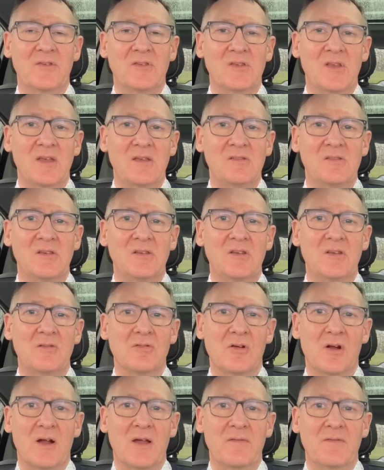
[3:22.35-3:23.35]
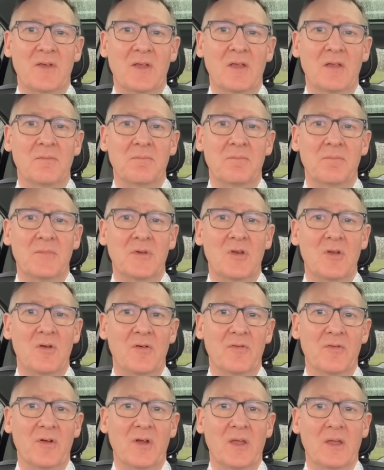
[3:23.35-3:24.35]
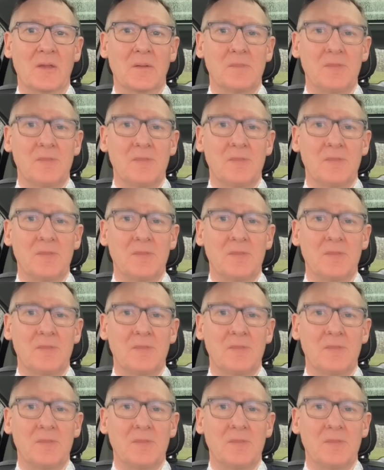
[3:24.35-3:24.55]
say, city driving and manoeuvring.